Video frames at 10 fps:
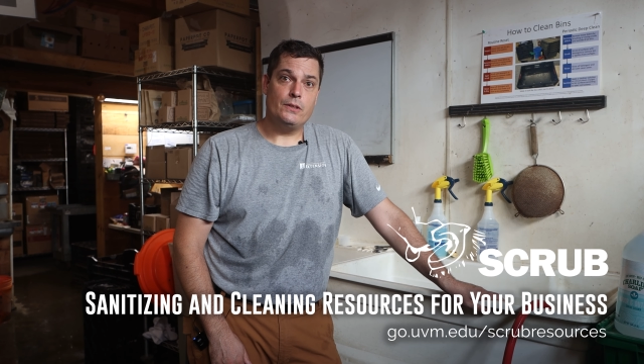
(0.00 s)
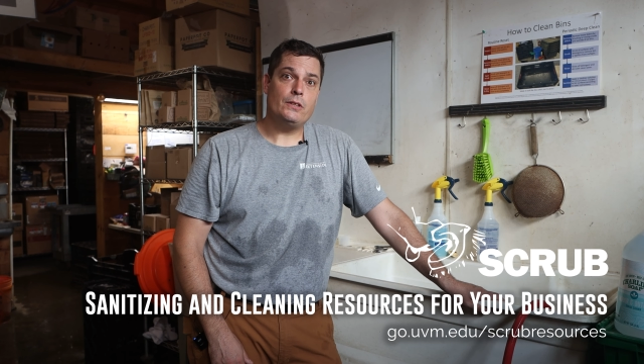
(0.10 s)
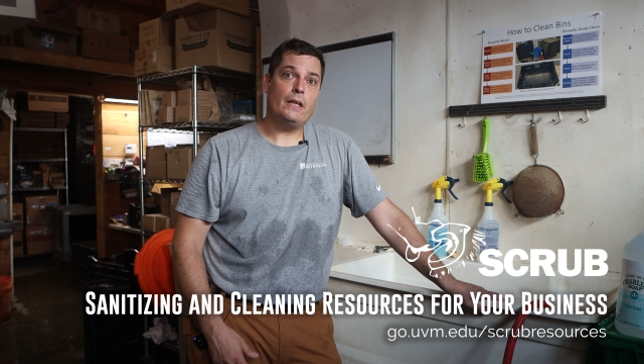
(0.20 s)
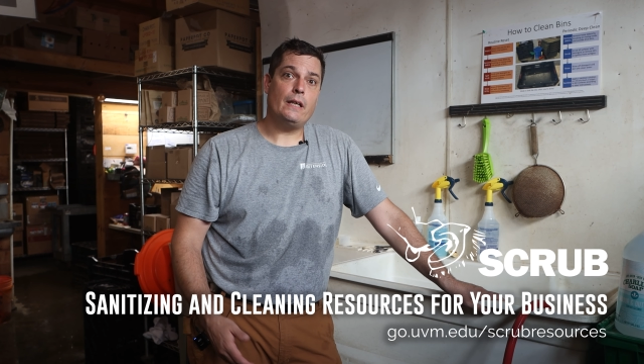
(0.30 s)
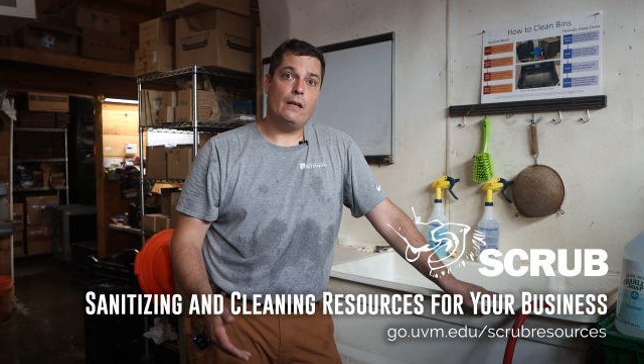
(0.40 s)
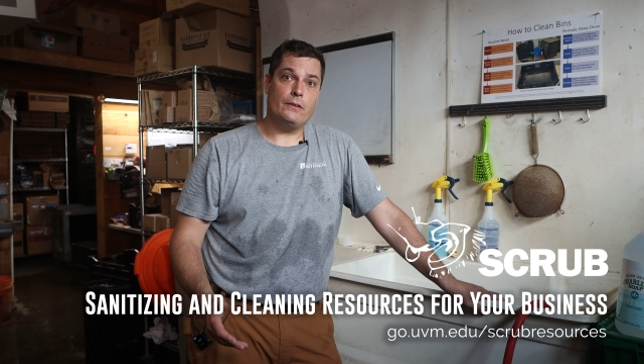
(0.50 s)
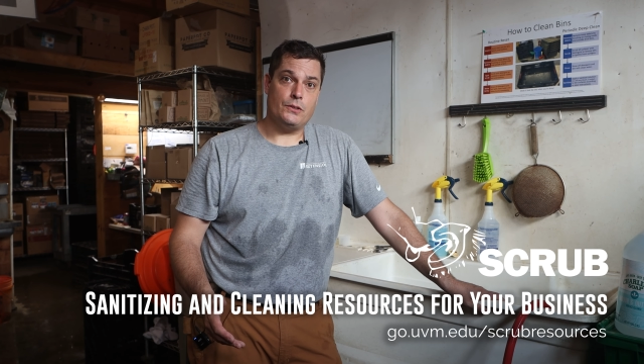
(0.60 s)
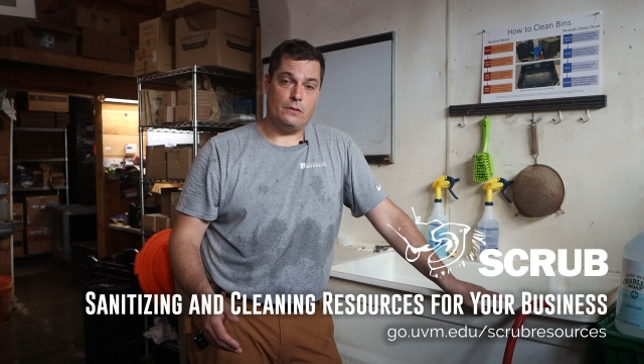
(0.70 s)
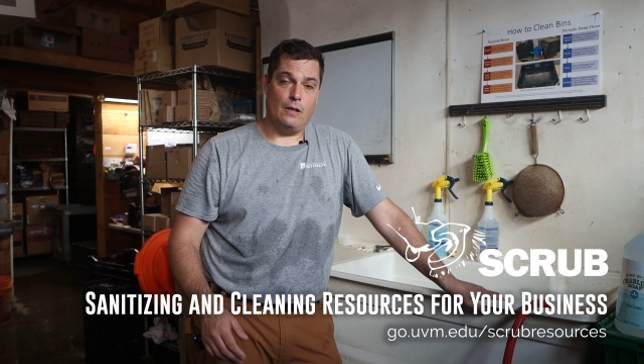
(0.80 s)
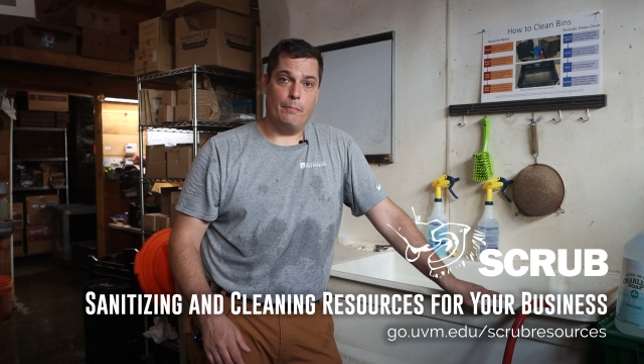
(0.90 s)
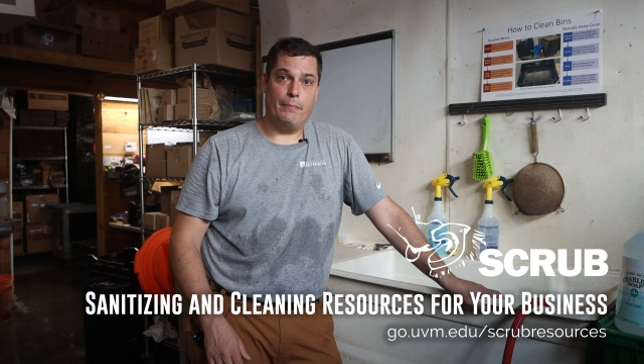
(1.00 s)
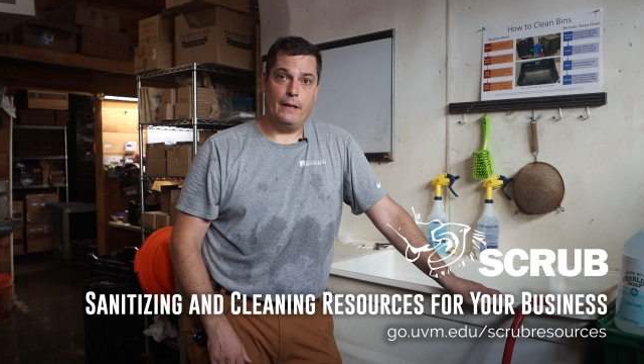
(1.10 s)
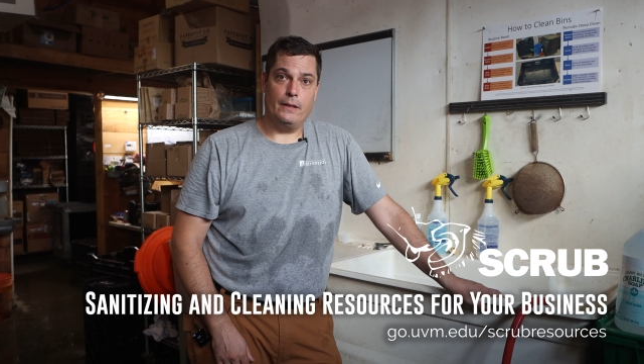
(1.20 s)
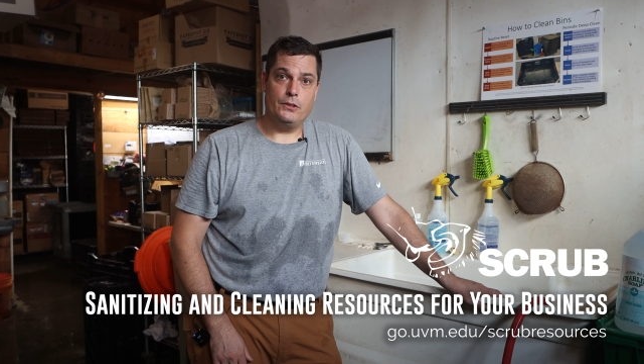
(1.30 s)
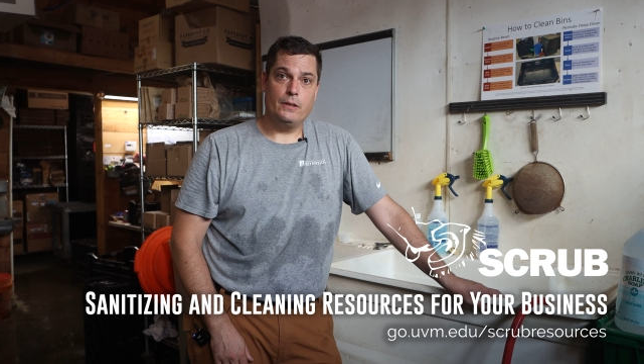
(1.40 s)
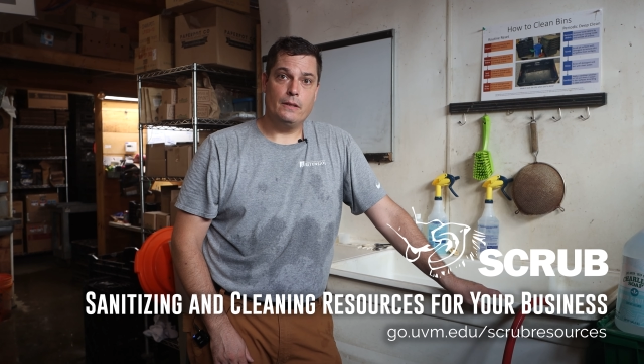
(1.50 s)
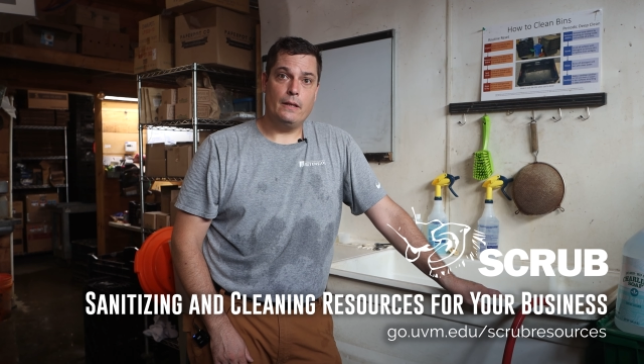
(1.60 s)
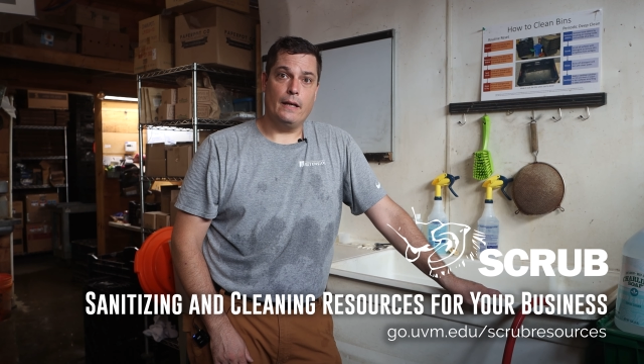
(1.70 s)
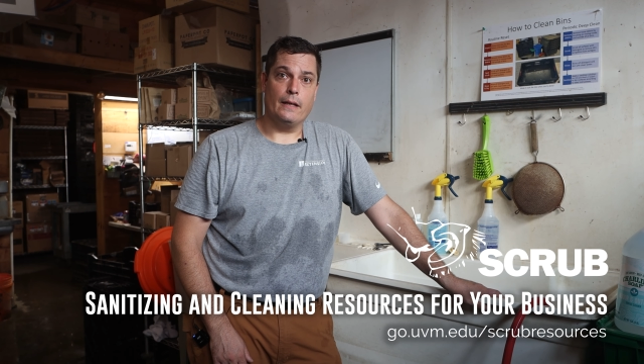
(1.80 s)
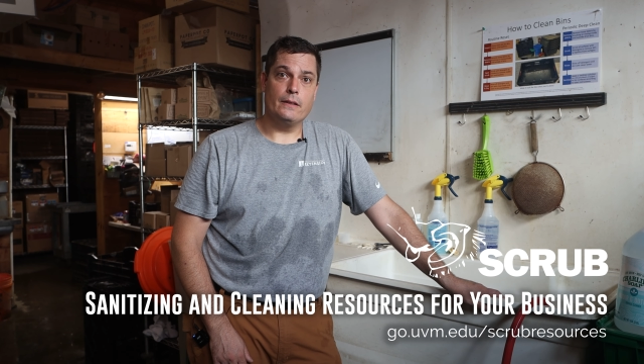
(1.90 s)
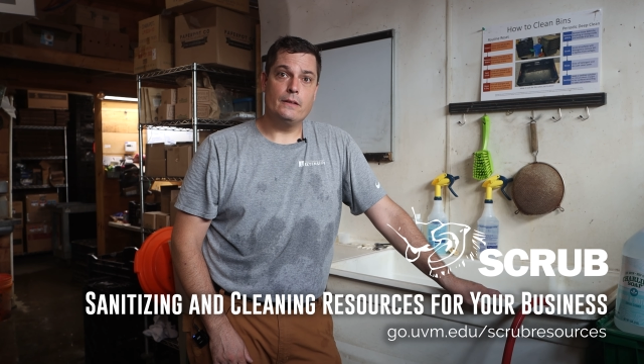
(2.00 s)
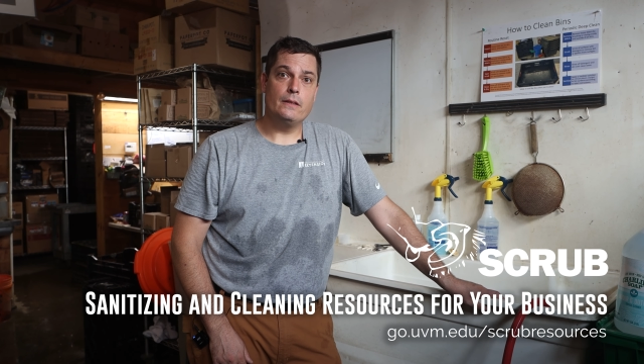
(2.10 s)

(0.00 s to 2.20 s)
check out the SCUB page at